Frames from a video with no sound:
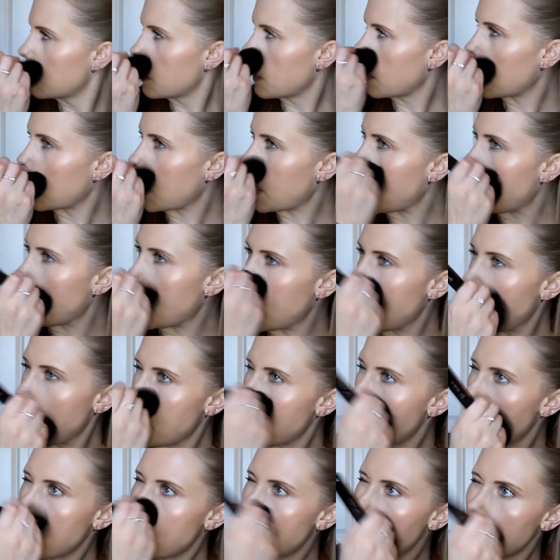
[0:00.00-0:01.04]

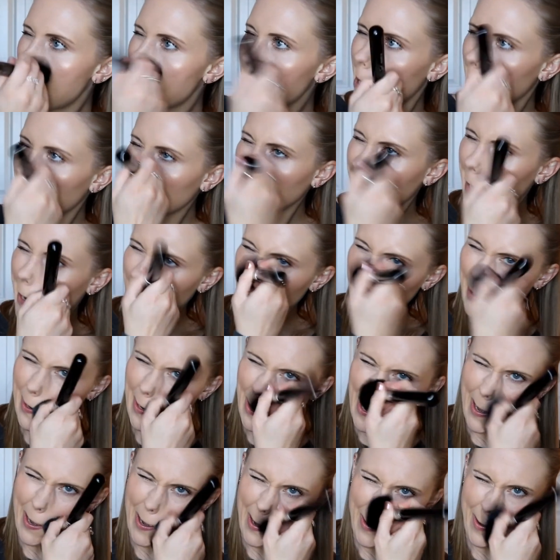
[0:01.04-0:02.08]
now my nose
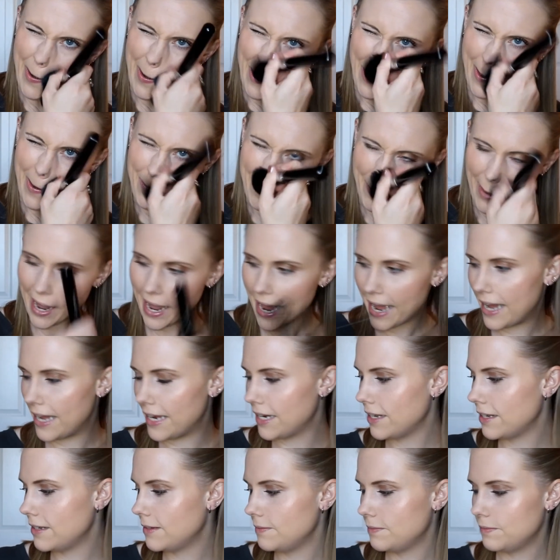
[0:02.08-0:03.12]
is just really bad.
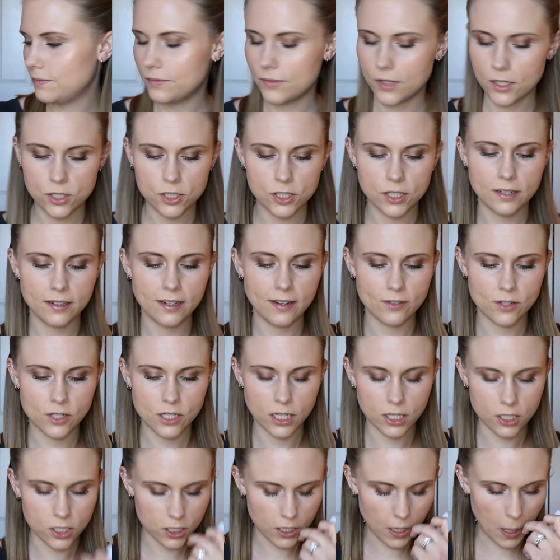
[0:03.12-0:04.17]
I should have never
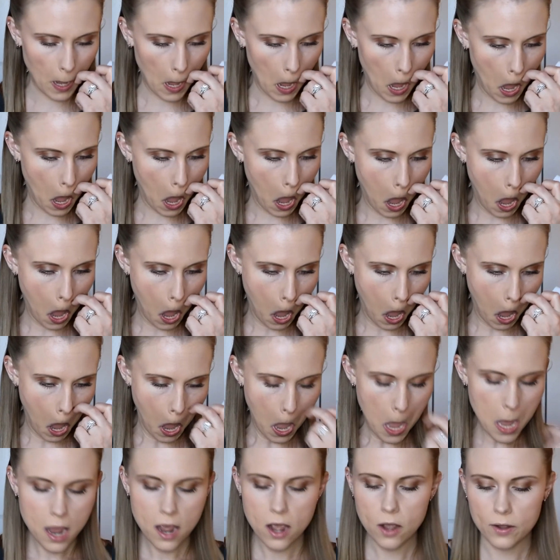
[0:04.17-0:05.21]
touched it.
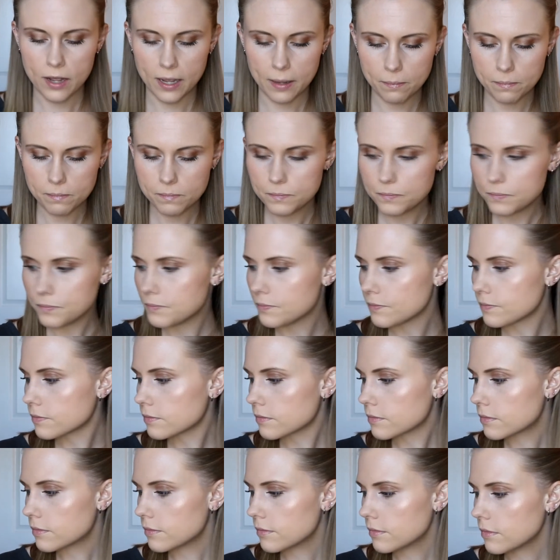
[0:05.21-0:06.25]
Okay.
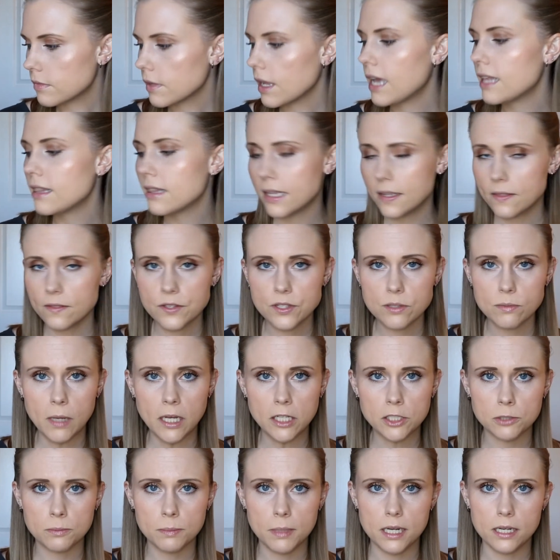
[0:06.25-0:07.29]
I like the
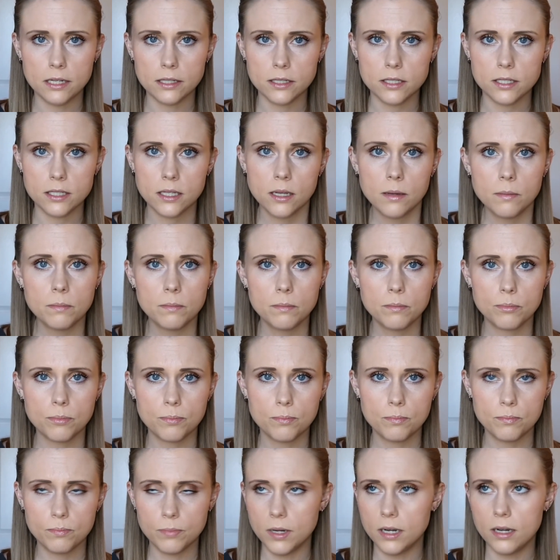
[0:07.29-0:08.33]
Smashbox
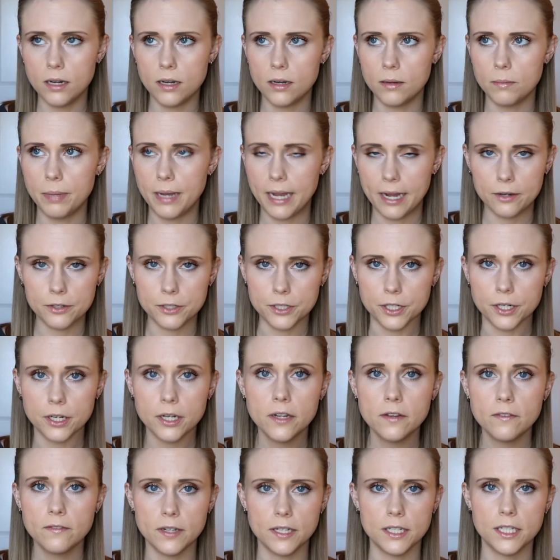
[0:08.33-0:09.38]
powder
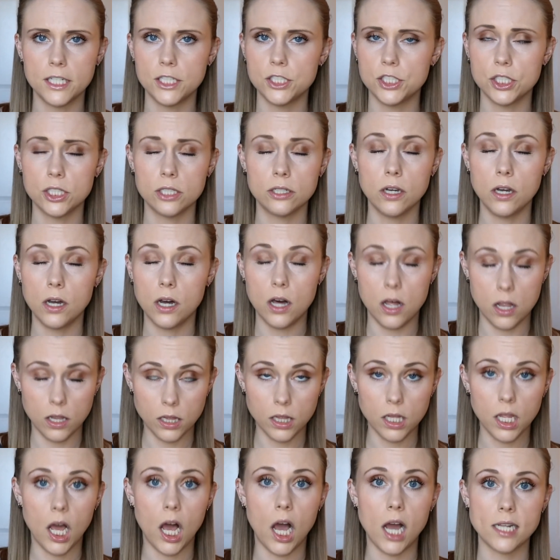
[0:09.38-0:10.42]
foundation a
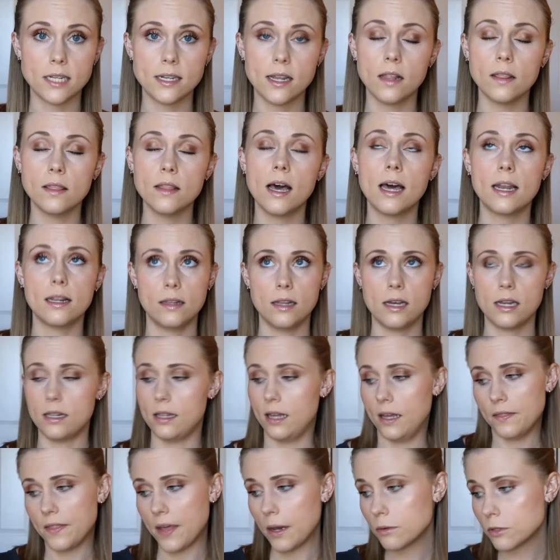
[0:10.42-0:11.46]
lot. A
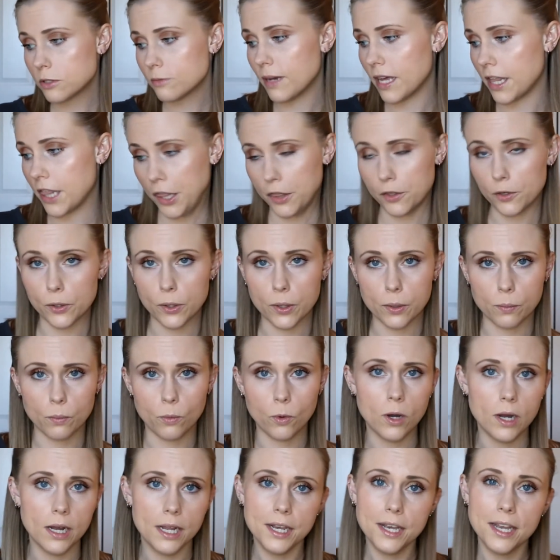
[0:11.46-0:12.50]
lot. That was my third
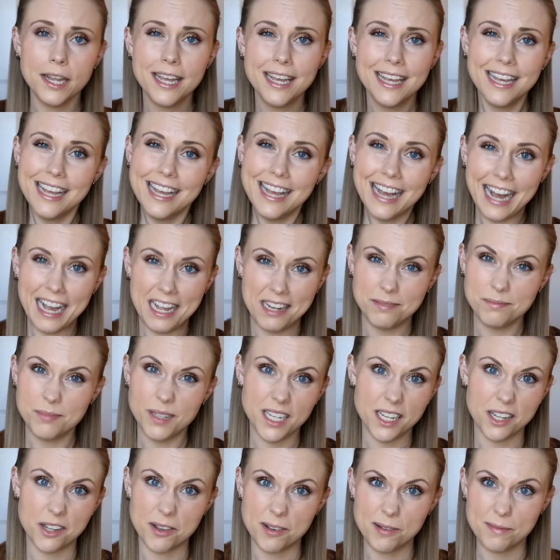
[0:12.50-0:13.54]
one. I
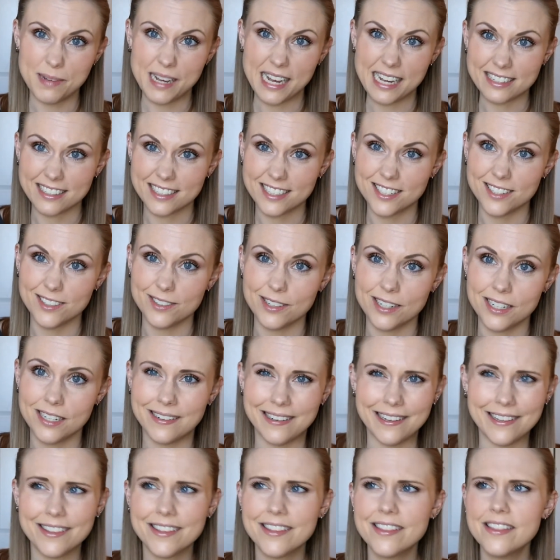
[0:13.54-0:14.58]
might go back to it.
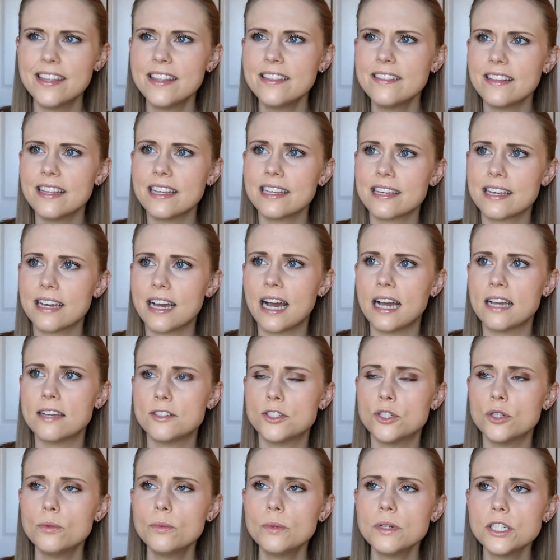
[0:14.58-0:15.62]
Other than, like, I
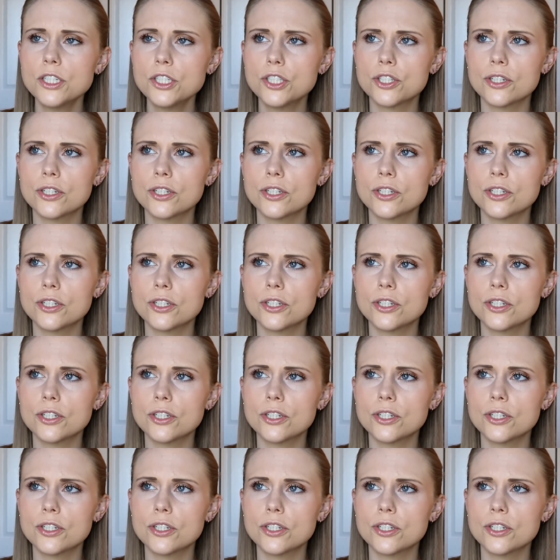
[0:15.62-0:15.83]
do want to